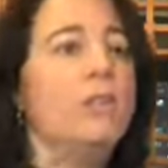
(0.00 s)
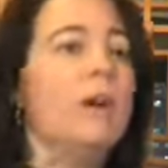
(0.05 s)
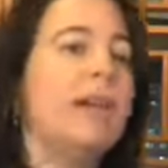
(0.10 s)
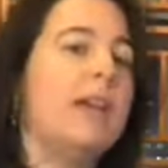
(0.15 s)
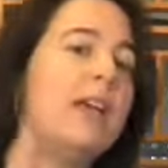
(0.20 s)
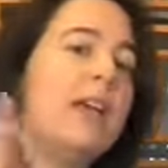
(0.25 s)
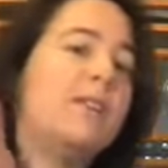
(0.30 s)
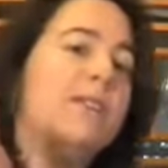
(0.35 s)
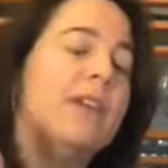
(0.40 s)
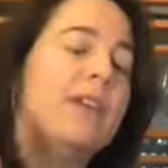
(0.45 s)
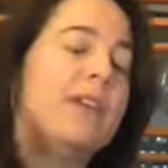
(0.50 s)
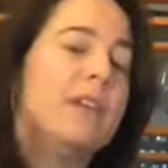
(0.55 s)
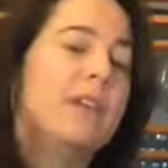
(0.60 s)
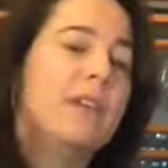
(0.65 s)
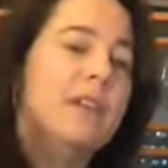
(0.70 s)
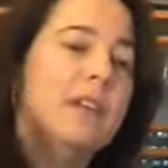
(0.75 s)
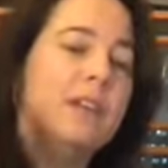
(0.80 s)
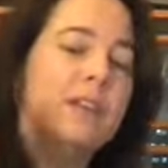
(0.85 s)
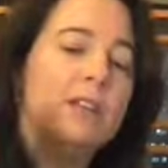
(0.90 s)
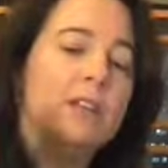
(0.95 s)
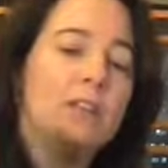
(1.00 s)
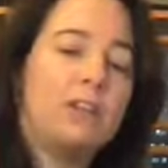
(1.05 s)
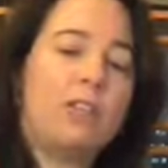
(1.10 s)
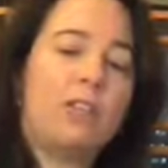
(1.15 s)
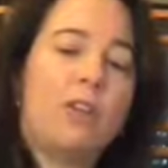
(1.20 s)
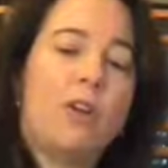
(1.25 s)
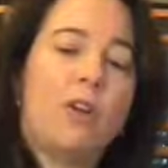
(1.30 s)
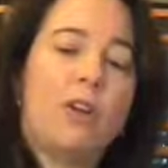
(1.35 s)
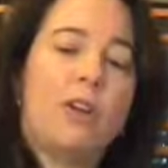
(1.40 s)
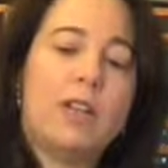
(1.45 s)
You might have a
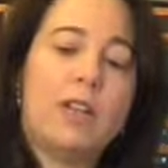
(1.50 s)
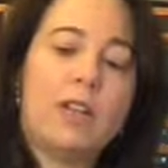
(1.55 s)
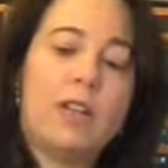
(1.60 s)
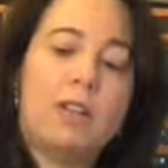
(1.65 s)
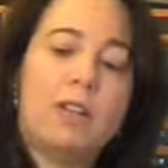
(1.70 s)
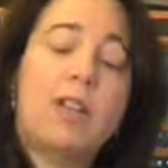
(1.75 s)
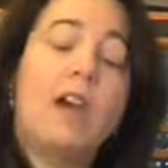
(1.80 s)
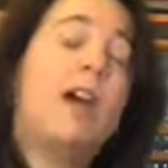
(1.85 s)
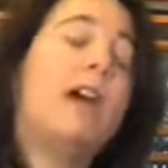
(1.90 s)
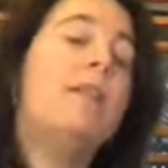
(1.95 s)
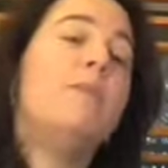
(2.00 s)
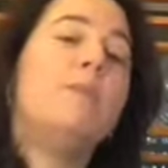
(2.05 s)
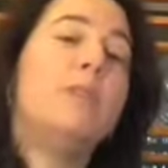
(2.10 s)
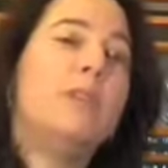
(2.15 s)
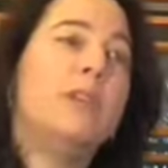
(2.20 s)
starting time